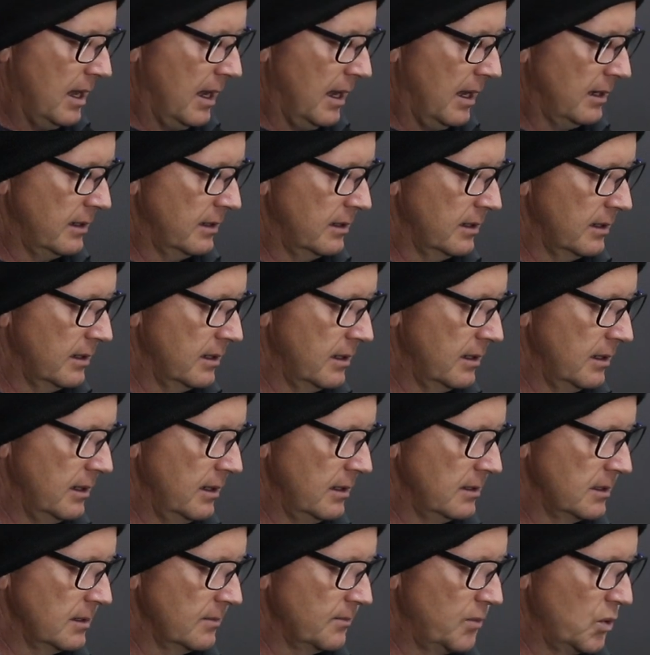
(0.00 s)
and uh,
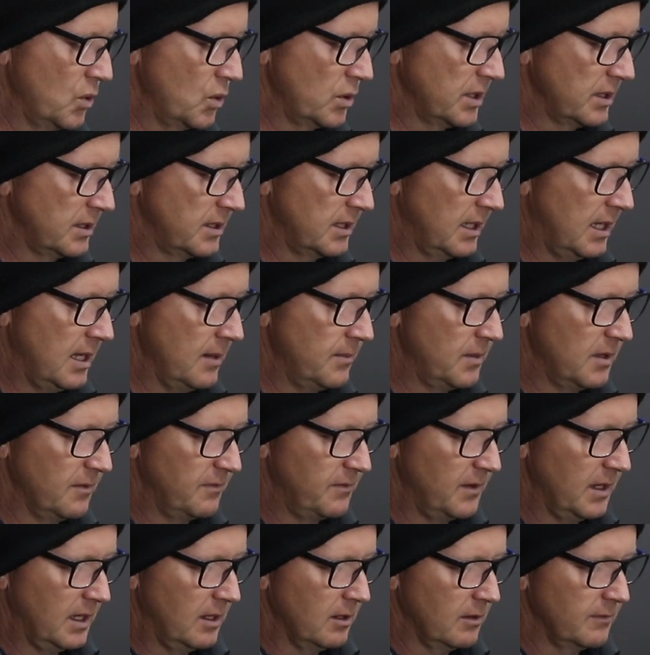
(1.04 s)
it's important to keep the
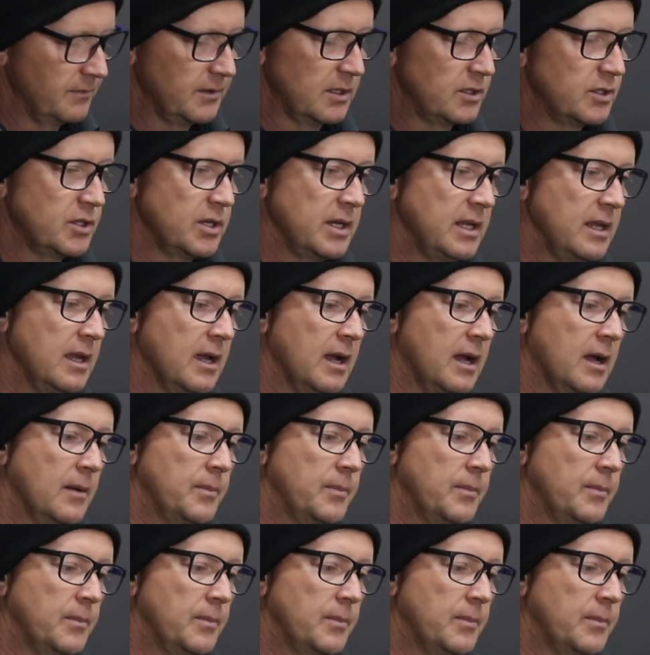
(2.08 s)
vigor of the tree